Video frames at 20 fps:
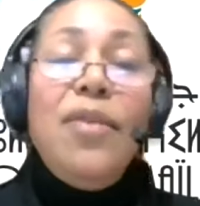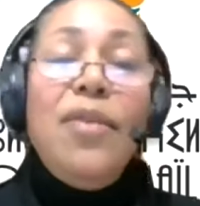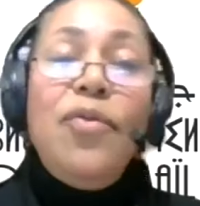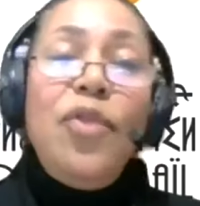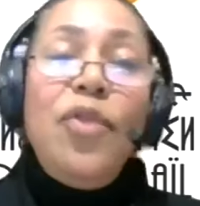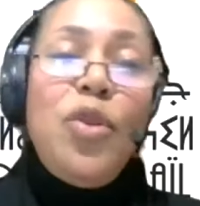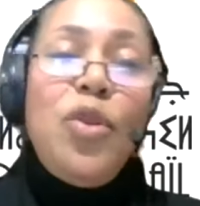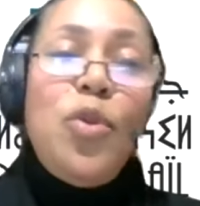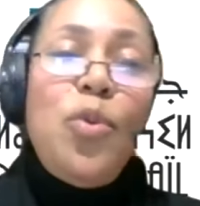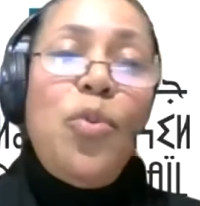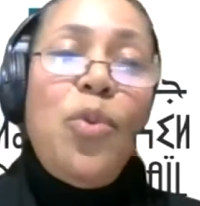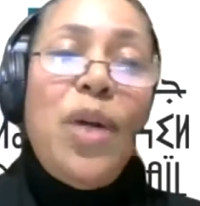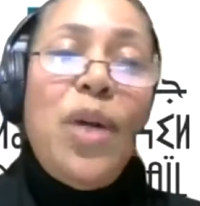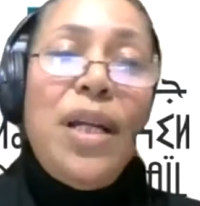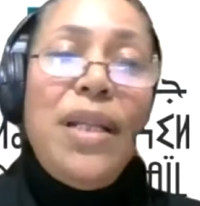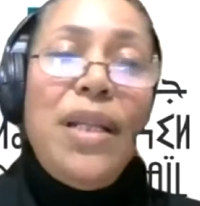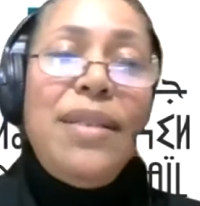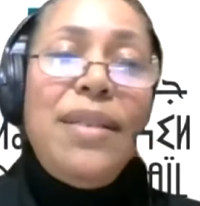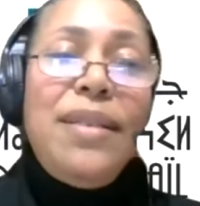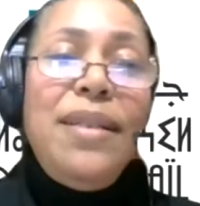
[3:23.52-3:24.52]

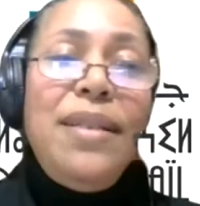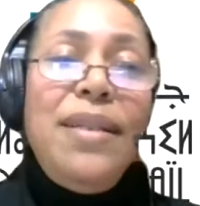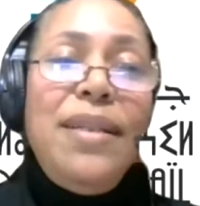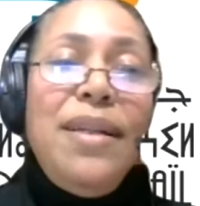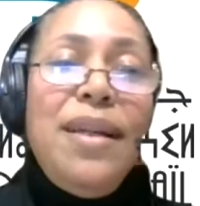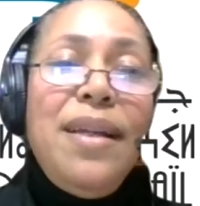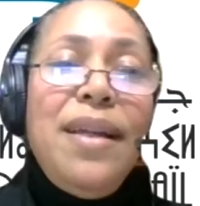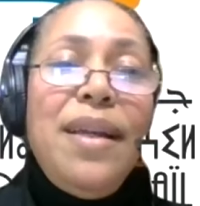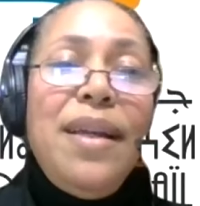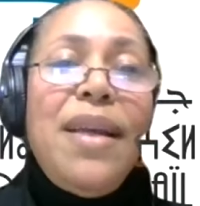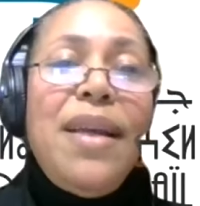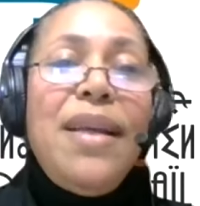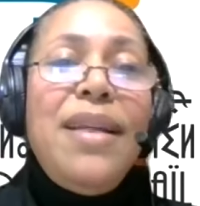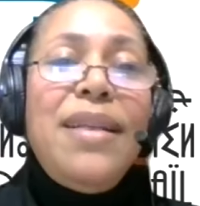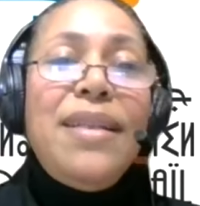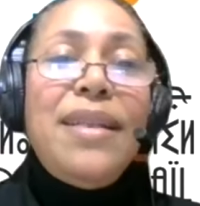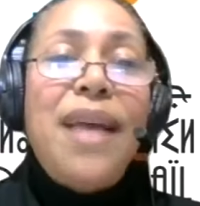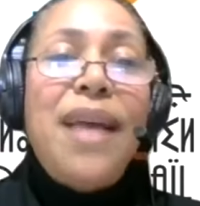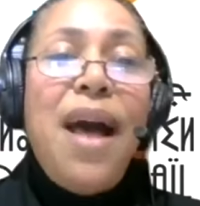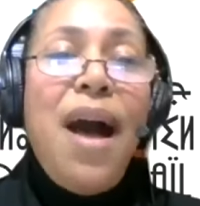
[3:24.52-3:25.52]
Visuality
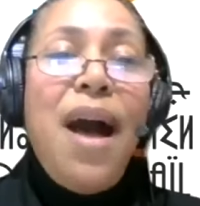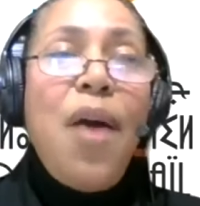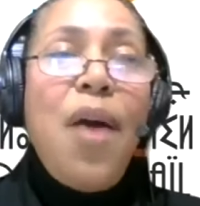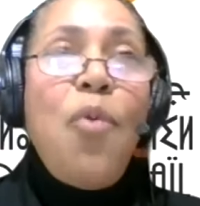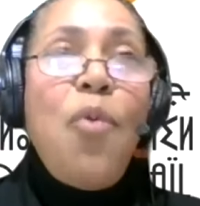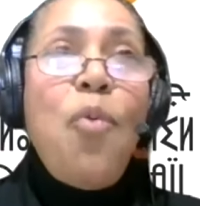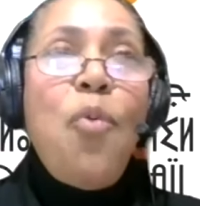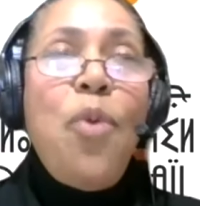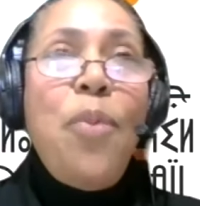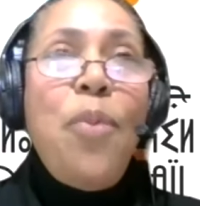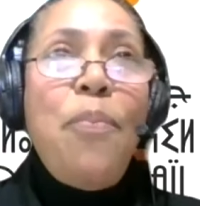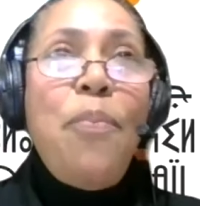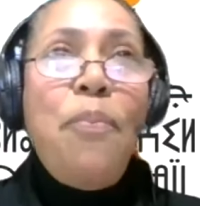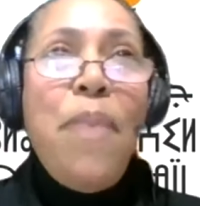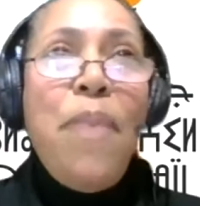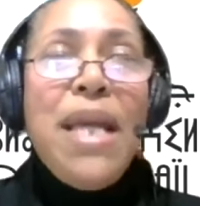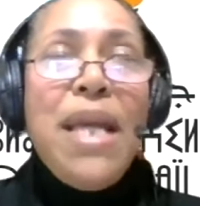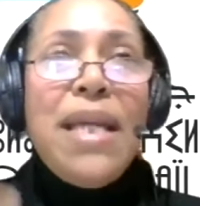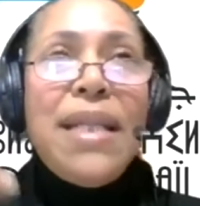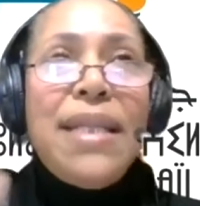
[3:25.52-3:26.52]
is how we
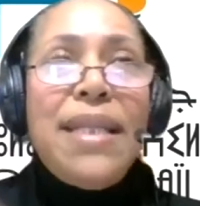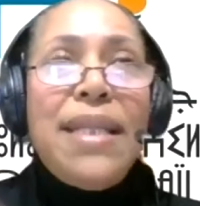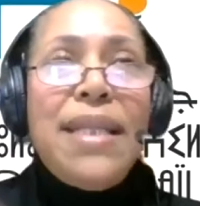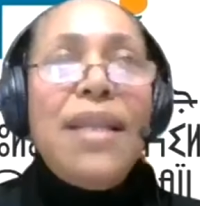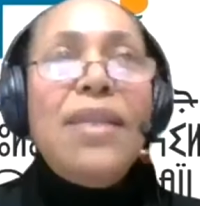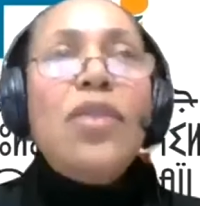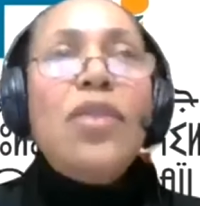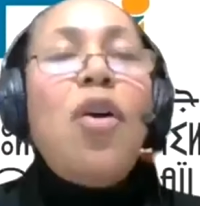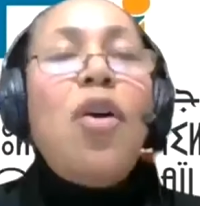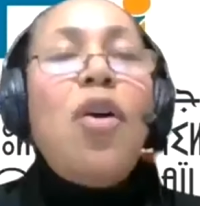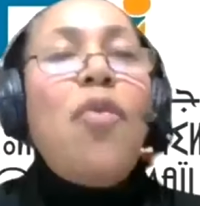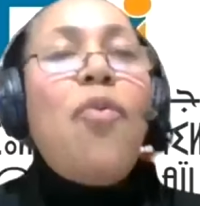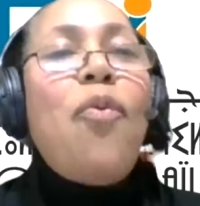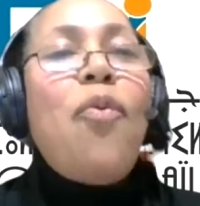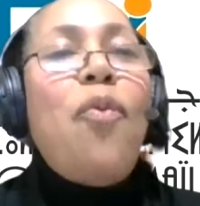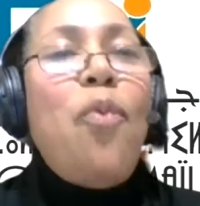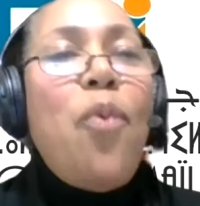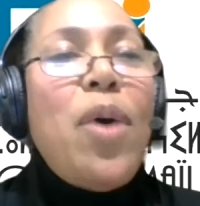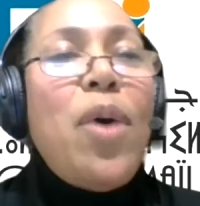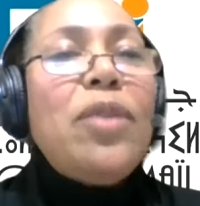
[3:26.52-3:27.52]
make sense
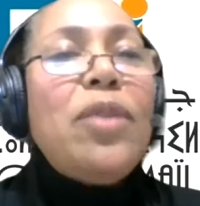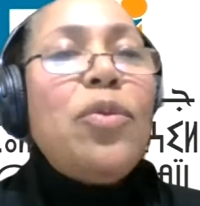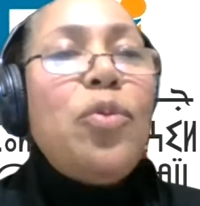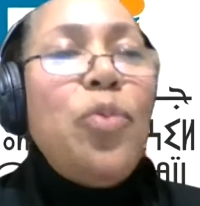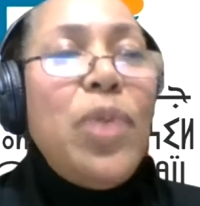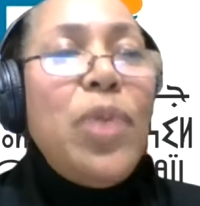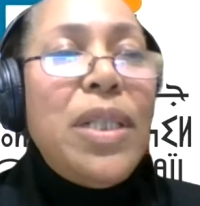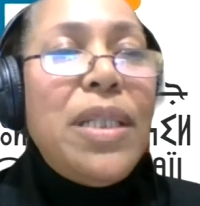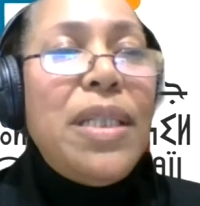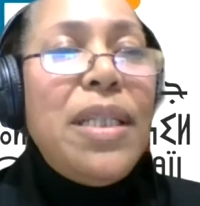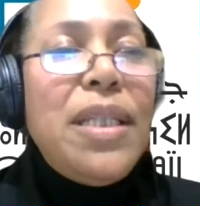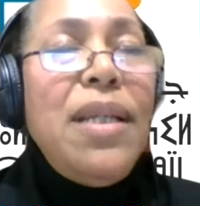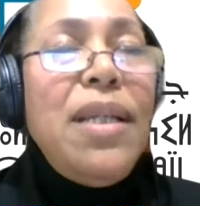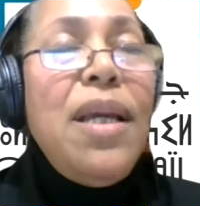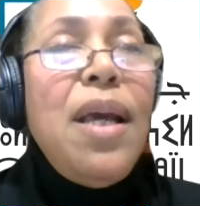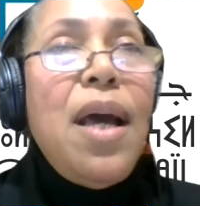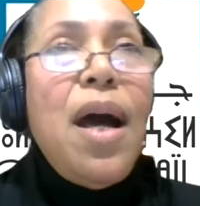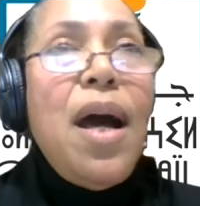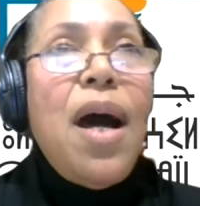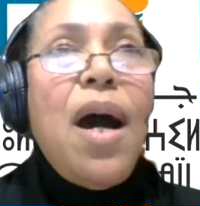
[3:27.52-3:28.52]
of what we see,
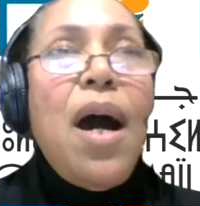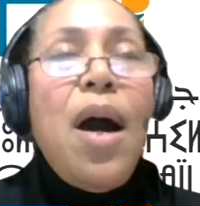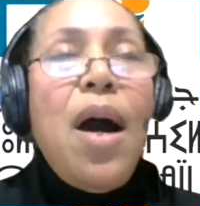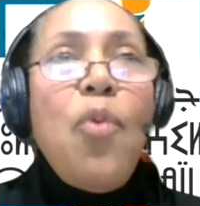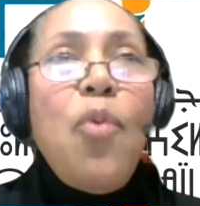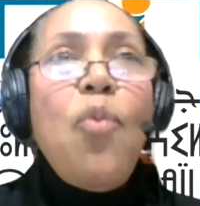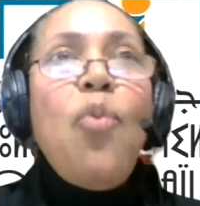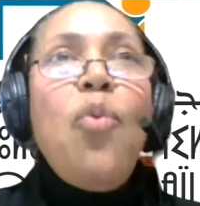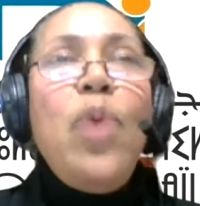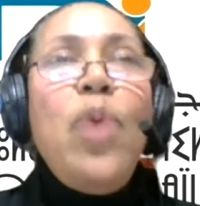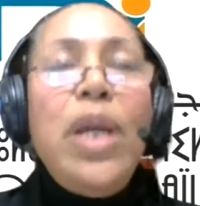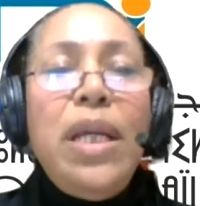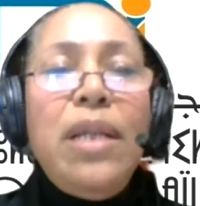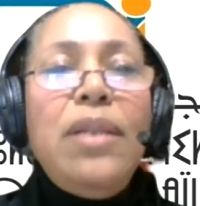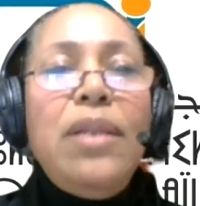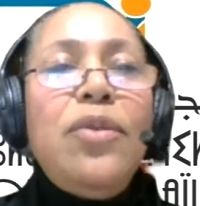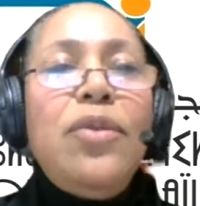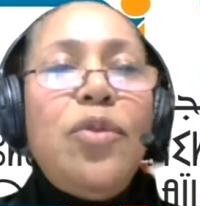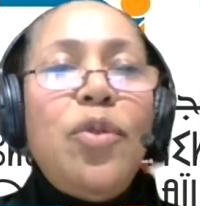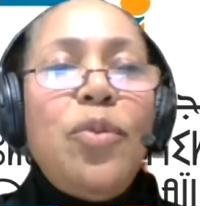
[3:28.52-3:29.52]
how we
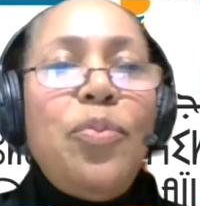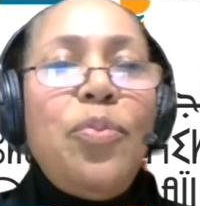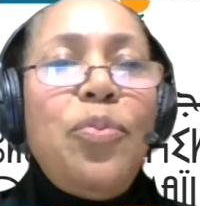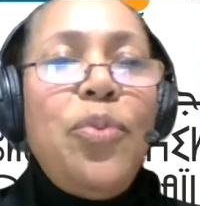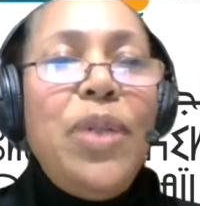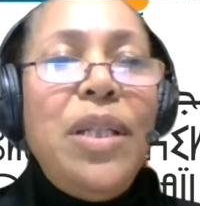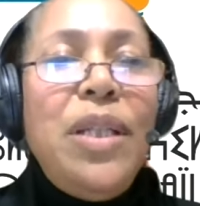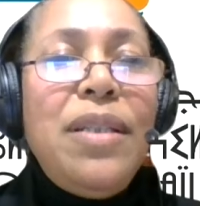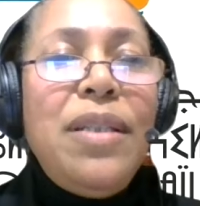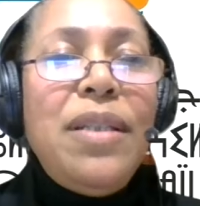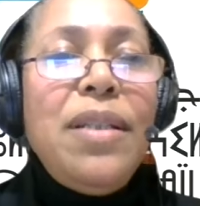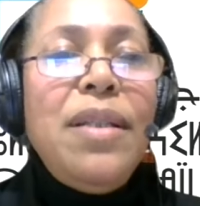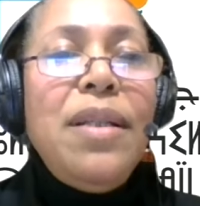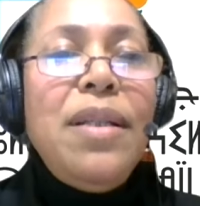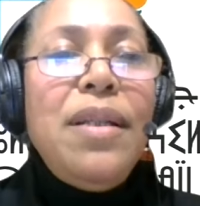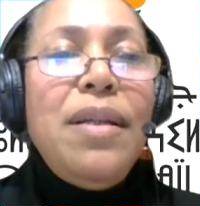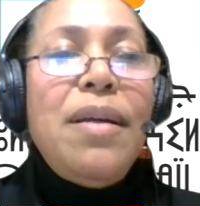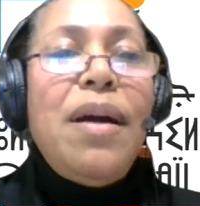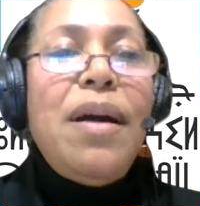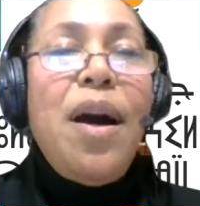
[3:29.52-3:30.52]
interpret
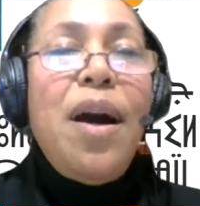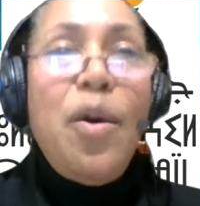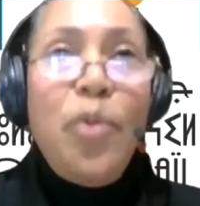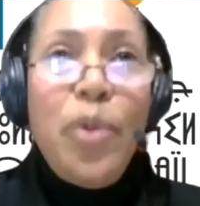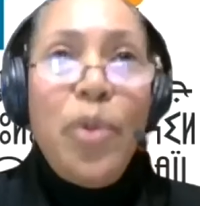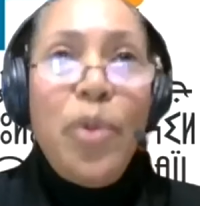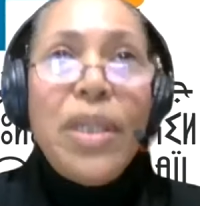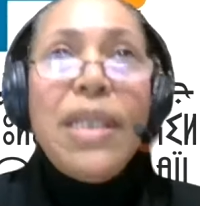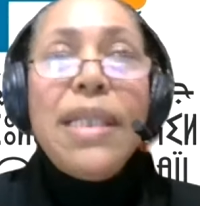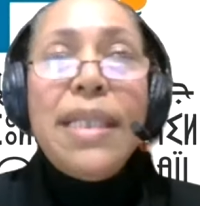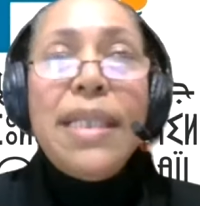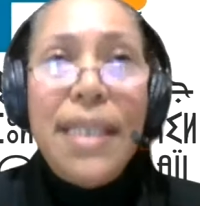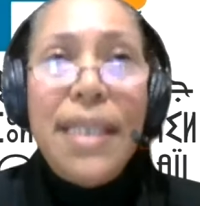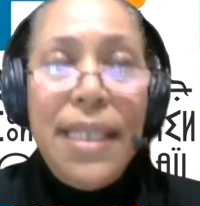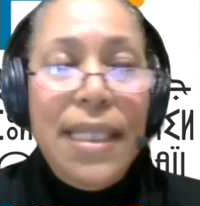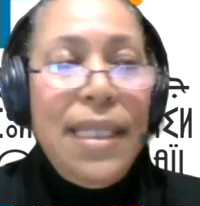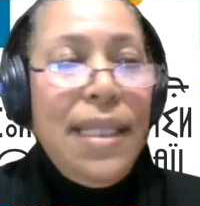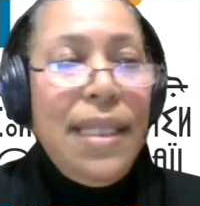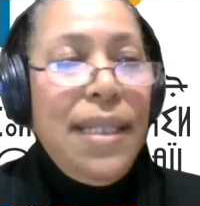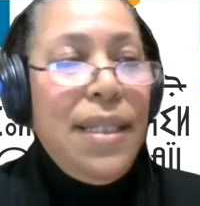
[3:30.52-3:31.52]
our
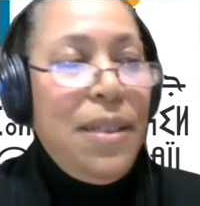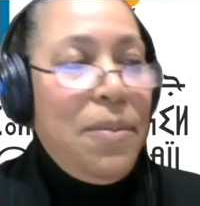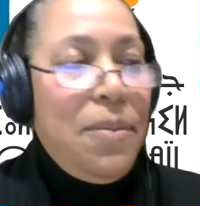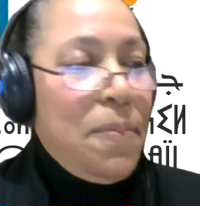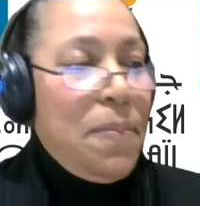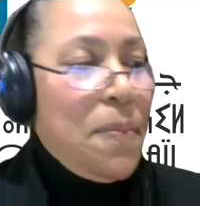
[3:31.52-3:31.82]
seeing.